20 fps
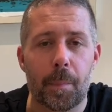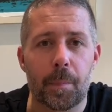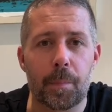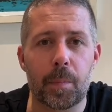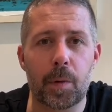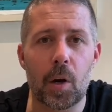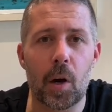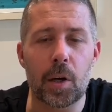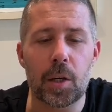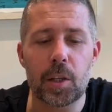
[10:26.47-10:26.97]

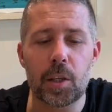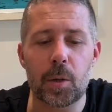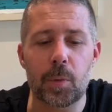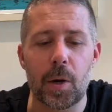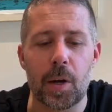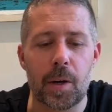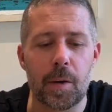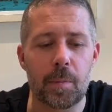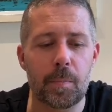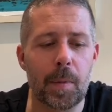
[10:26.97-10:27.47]
kind of
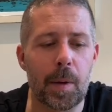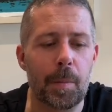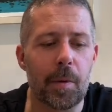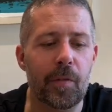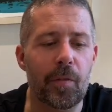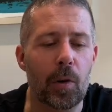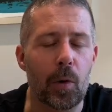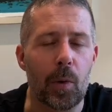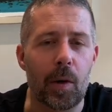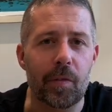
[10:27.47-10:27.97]
do maybe a
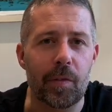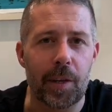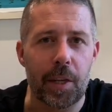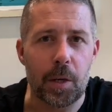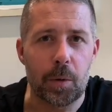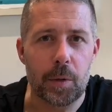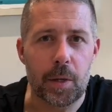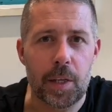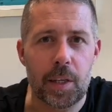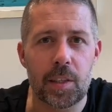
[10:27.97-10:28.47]
follow-up video
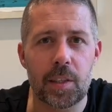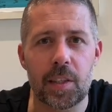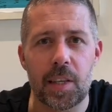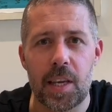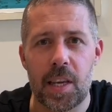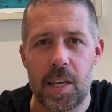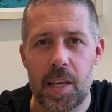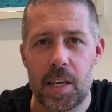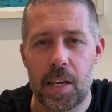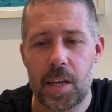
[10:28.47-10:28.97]
on this
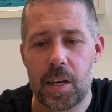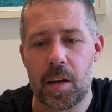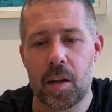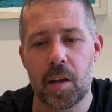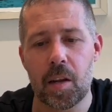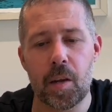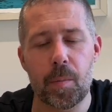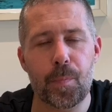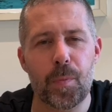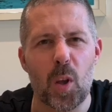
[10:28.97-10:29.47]
in
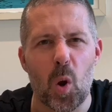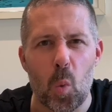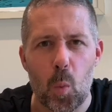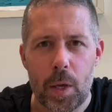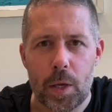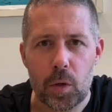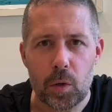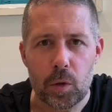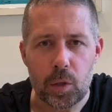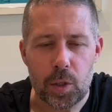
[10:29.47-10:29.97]
a
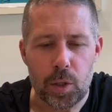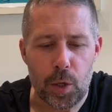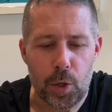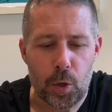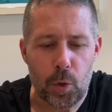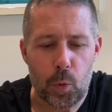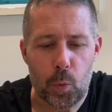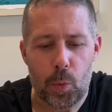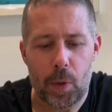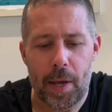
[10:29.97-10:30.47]
week or
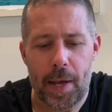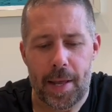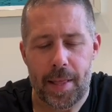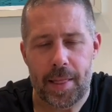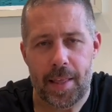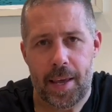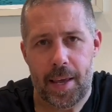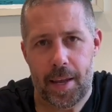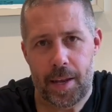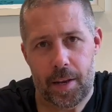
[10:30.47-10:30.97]
two, and
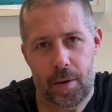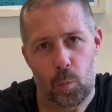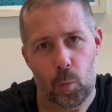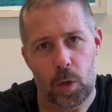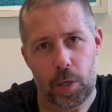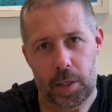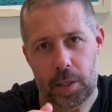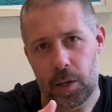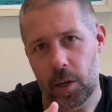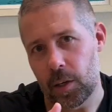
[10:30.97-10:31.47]
then one
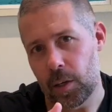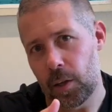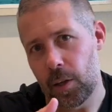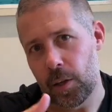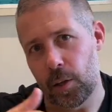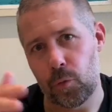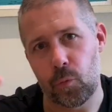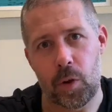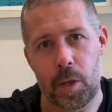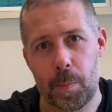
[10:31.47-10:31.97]
in kind of like
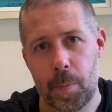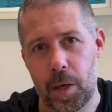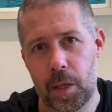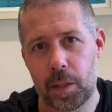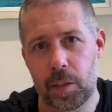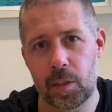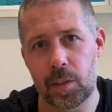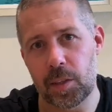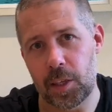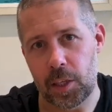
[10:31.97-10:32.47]
3
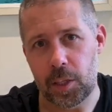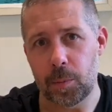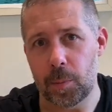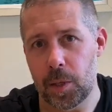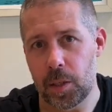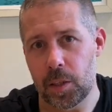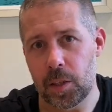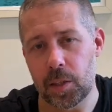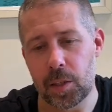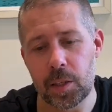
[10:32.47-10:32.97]
months, 6
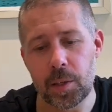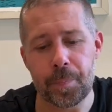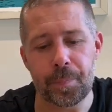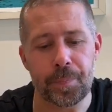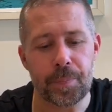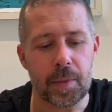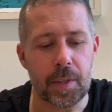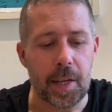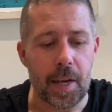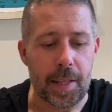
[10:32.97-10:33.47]
months,
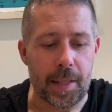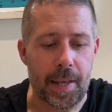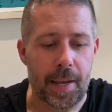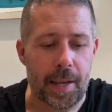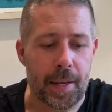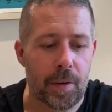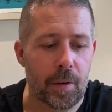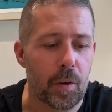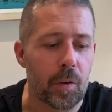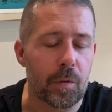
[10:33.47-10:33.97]
and
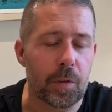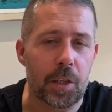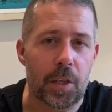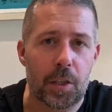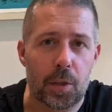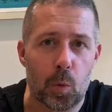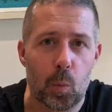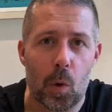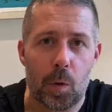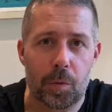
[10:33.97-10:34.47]
then obviously as
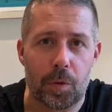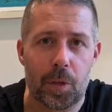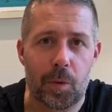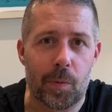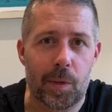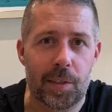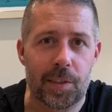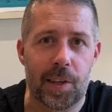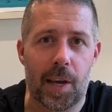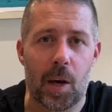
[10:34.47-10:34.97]
the warranty
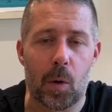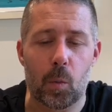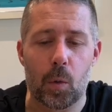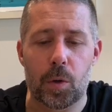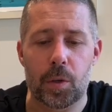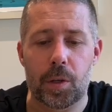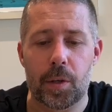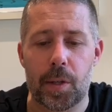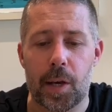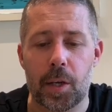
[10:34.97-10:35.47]
runs out, we'll
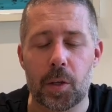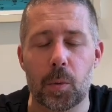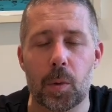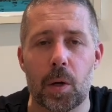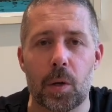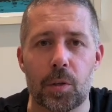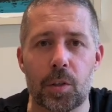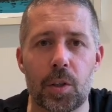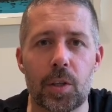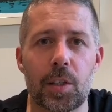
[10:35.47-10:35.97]
do that as well,
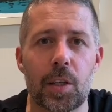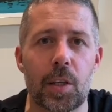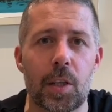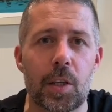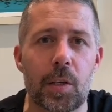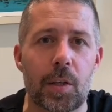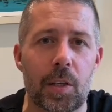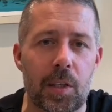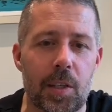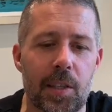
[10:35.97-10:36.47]
just so that you
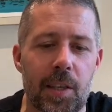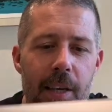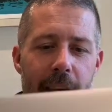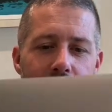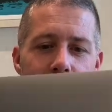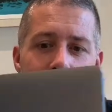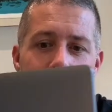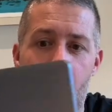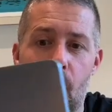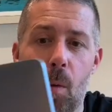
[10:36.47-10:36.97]
can see
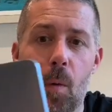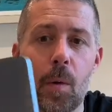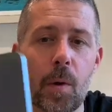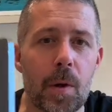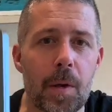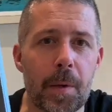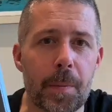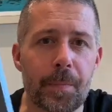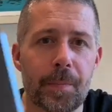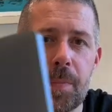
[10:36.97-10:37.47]
how
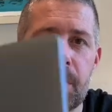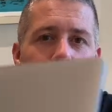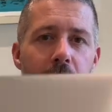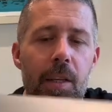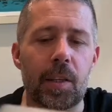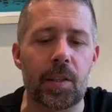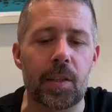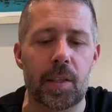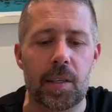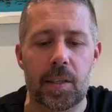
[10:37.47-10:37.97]

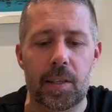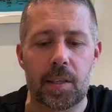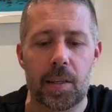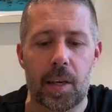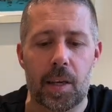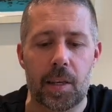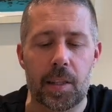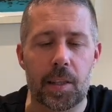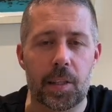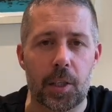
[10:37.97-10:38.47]
this is
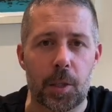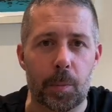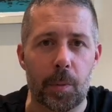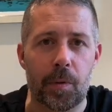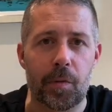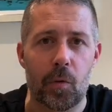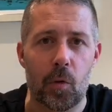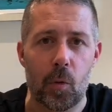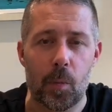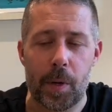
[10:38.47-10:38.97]

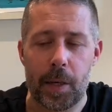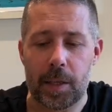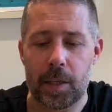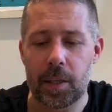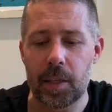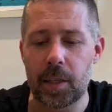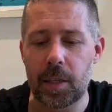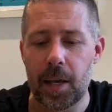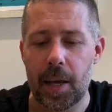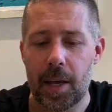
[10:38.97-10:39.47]
performing
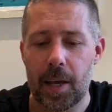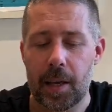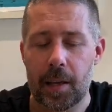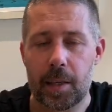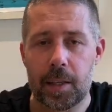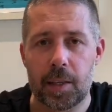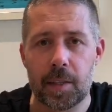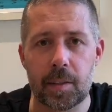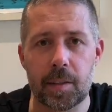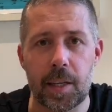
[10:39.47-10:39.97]

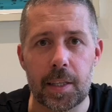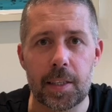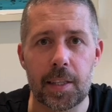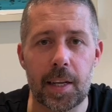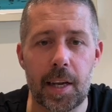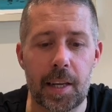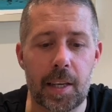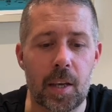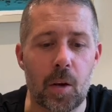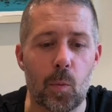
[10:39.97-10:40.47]
day to
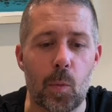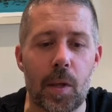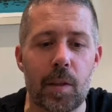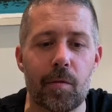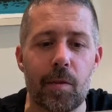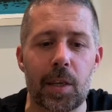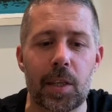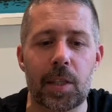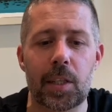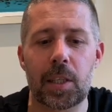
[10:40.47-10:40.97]
day, and whether
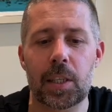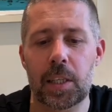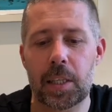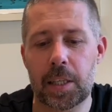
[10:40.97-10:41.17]
it's